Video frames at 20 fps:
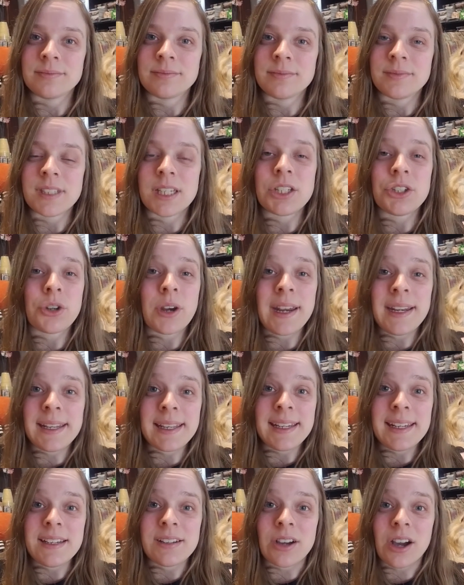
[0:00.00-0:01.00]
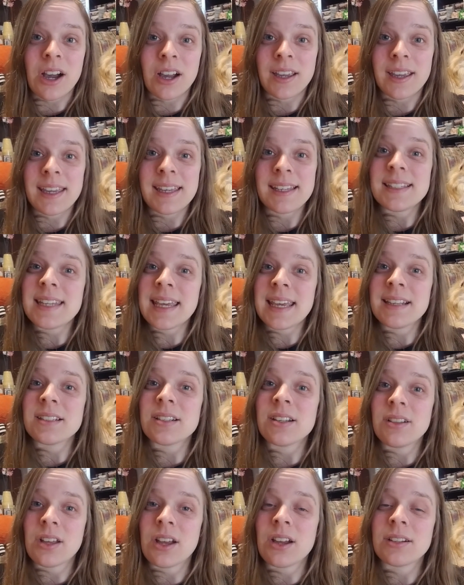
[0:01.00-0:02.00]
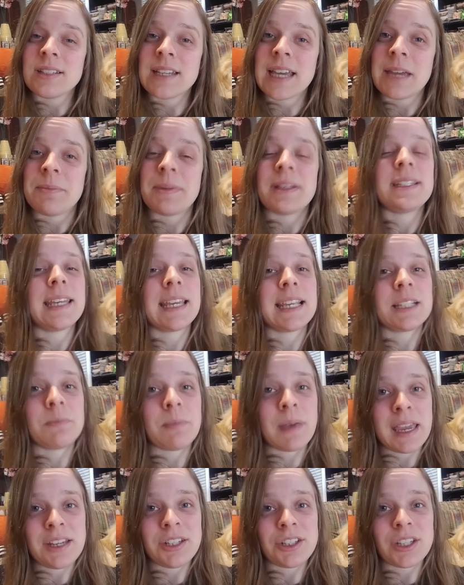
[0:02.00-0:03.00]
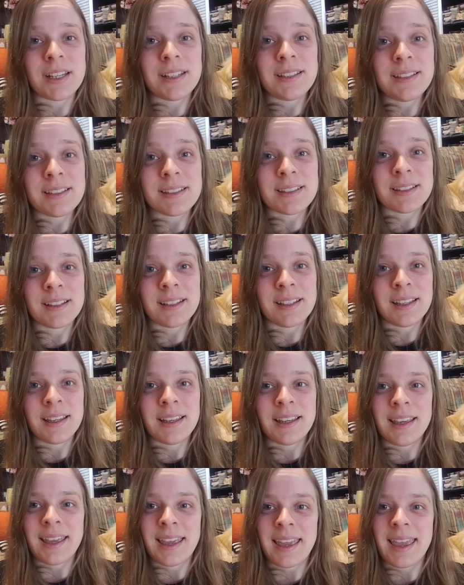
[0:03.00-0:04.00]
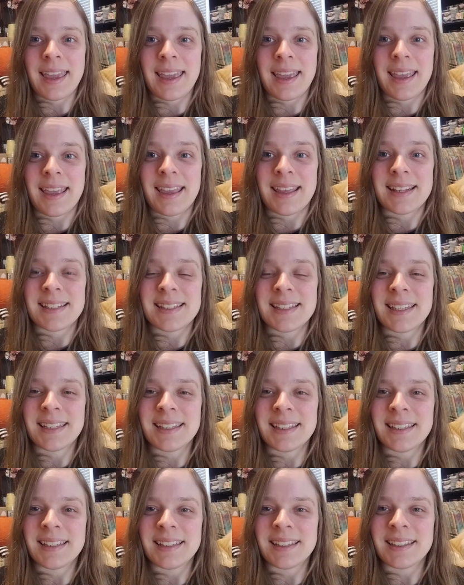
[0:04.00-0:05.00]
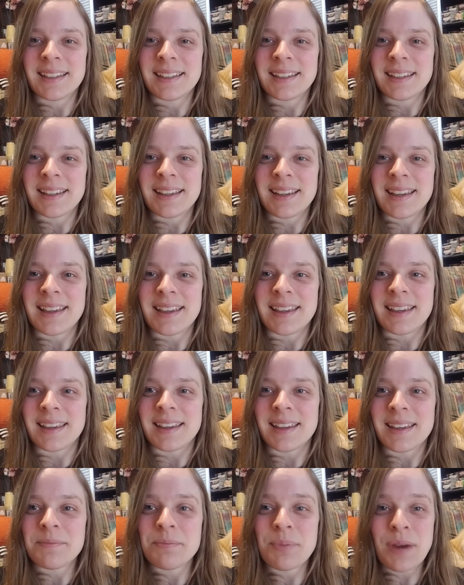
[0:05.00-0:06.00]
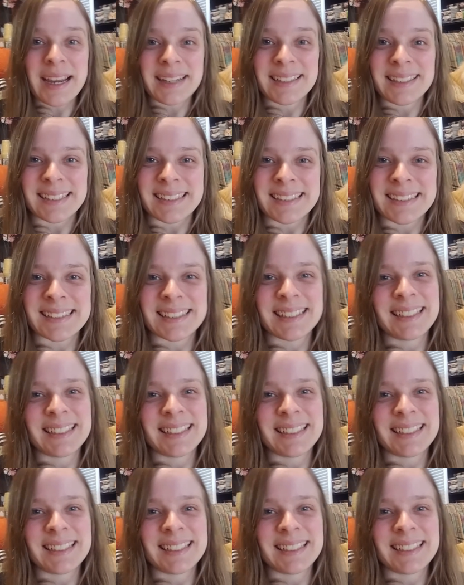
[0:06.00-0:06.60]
To train any dog, it takes a long time. It takes patience and uh, practice.